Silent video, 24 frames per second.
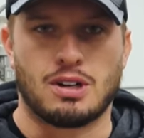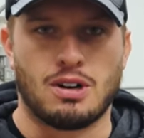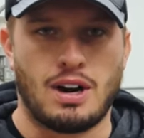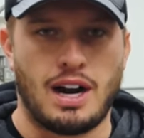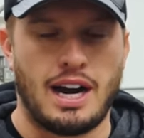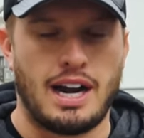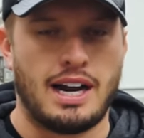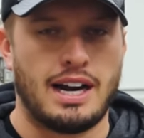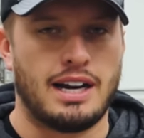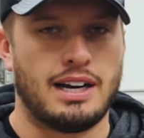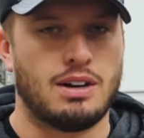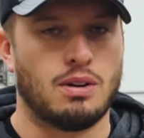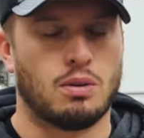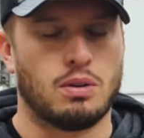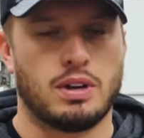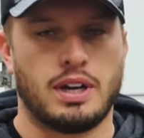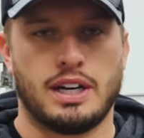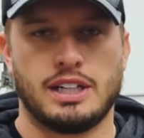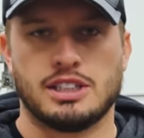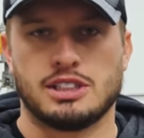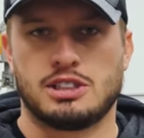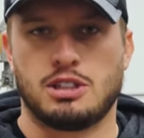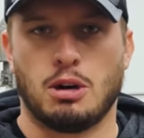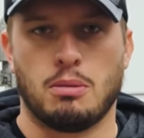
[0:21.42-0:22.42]
granted or
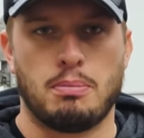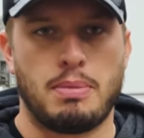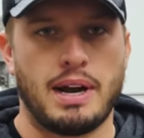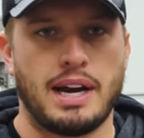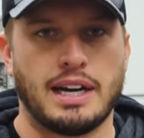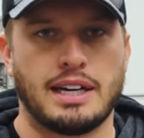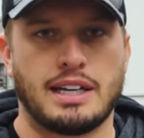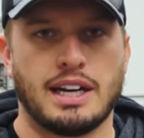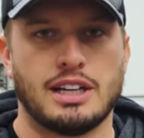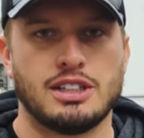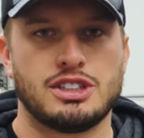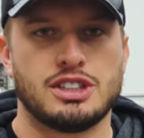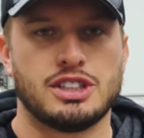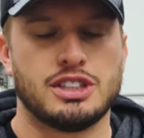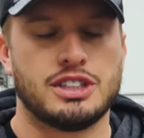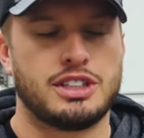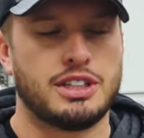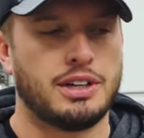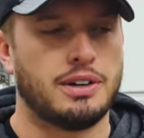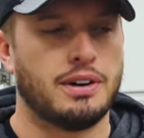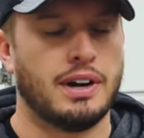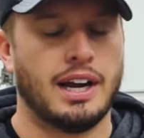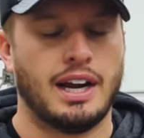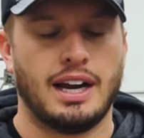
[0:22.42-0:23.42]
they just don't pay attention
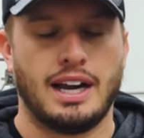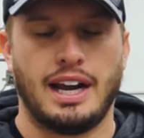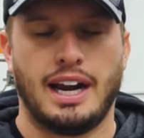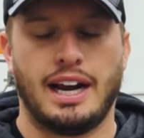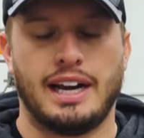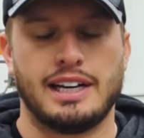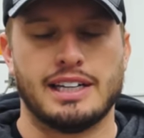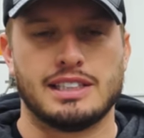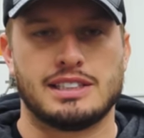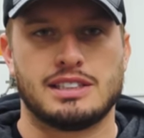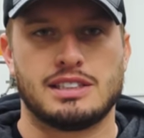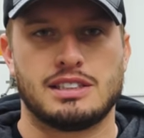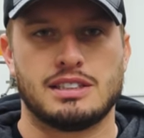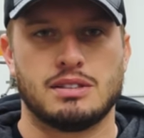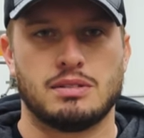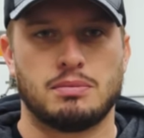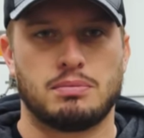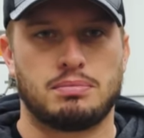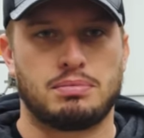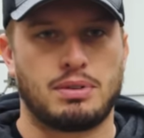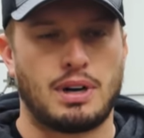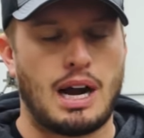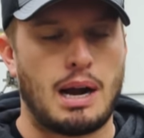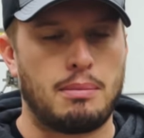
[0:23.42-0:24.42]
to, and it's
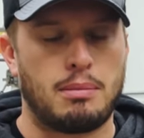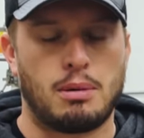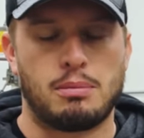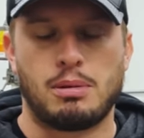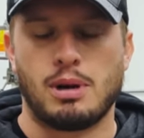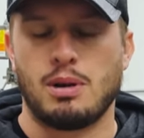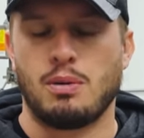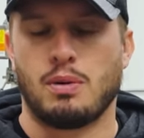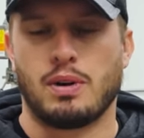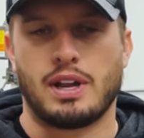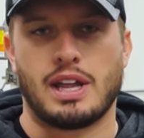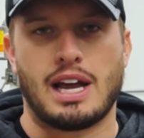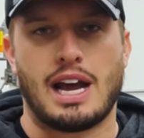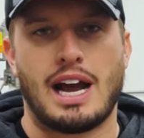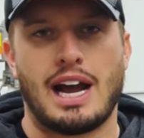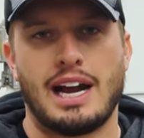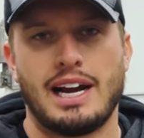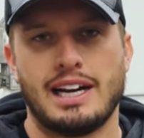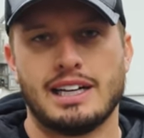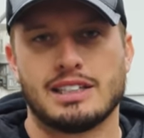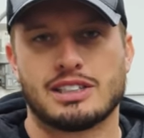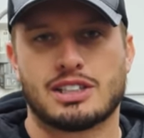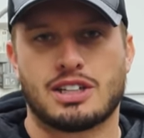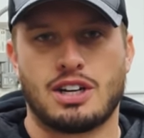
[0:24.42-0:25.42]
probably one of the
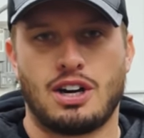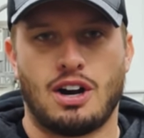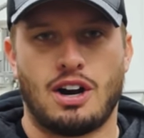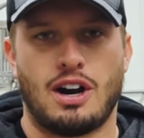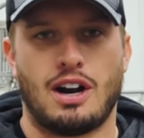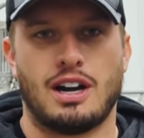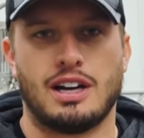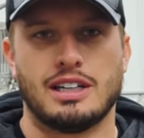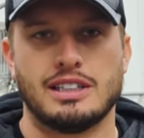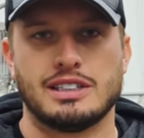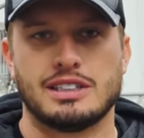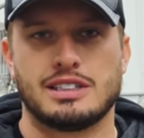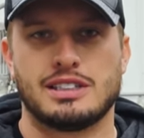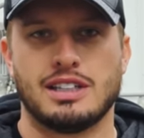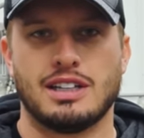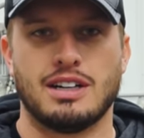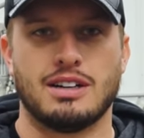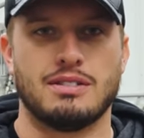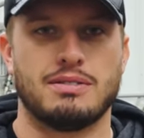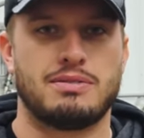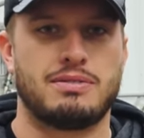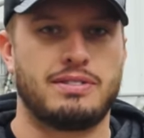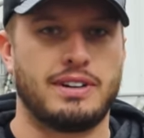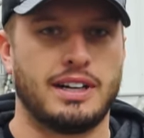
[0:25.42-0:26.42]
highest cause
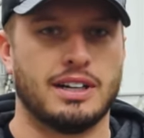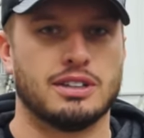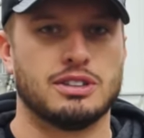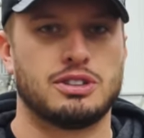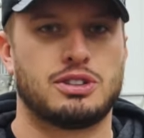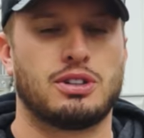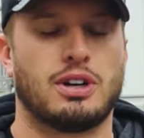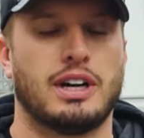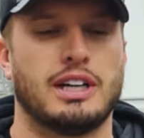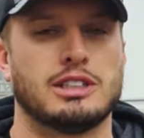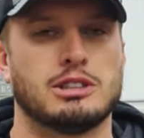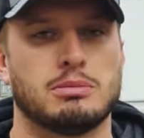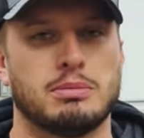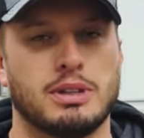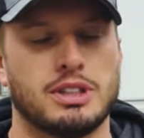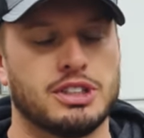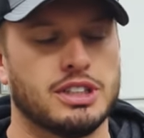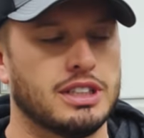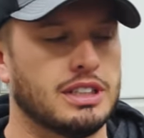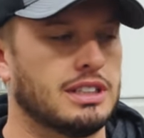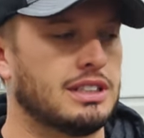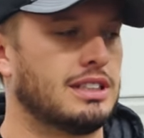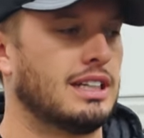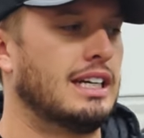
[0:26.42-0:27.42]
of failed
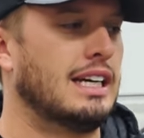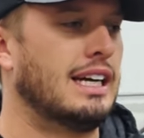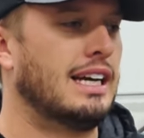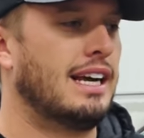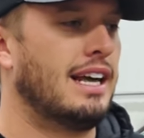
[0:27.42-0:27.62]
transmissions.